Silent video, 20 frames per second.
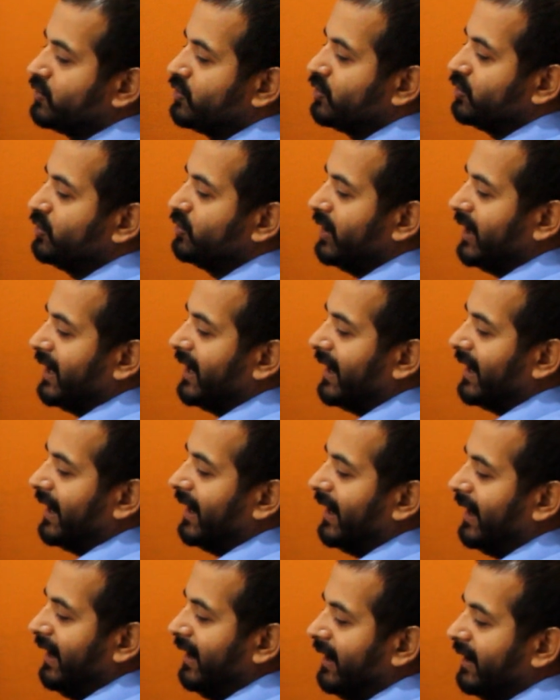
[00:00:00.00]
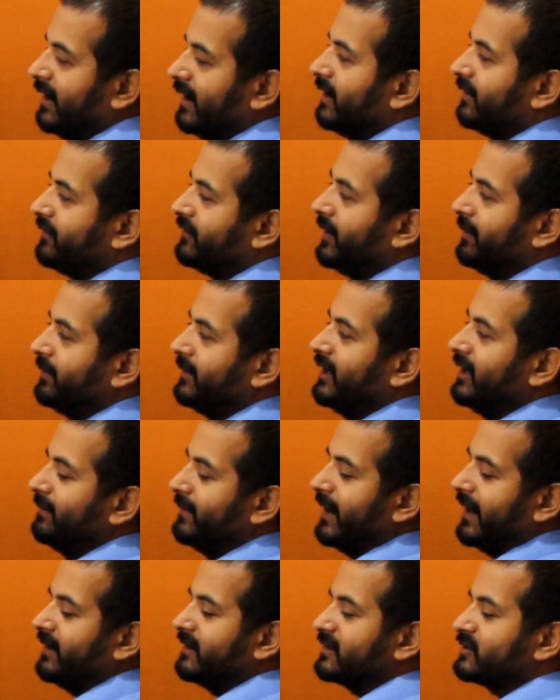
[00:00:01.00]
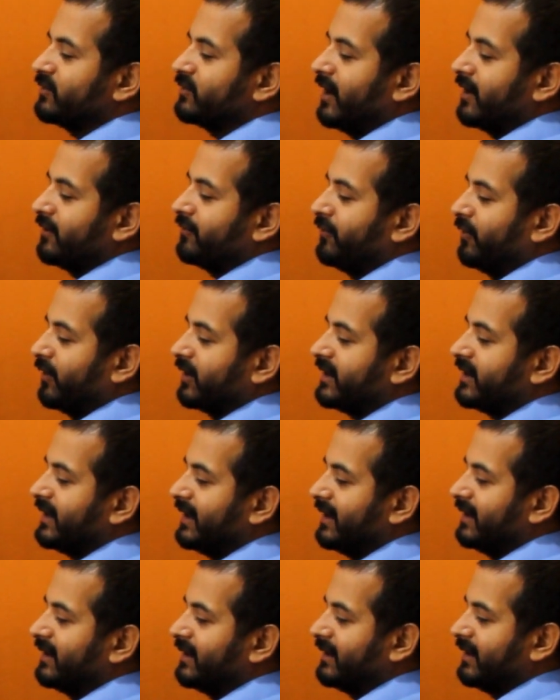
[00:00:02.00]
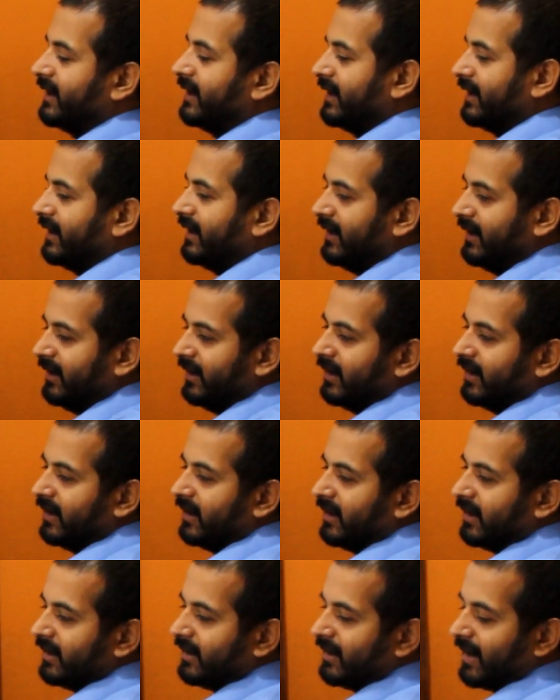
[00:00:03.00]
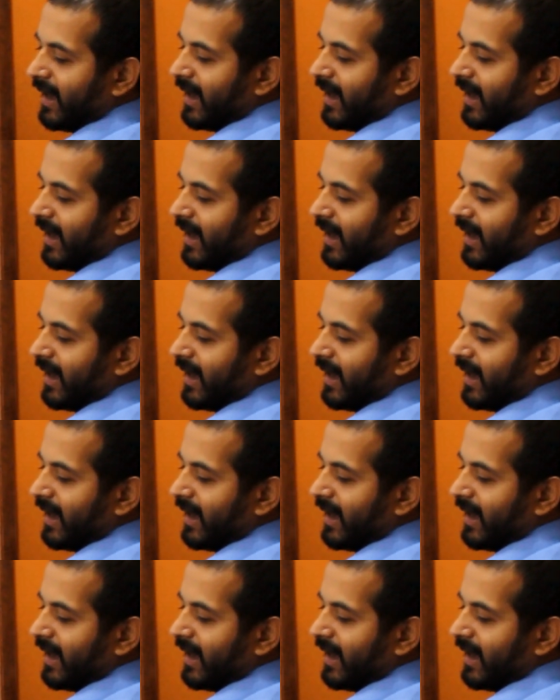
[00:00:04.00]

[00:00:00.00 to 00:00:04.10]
2a, 15 minus 1, 14d.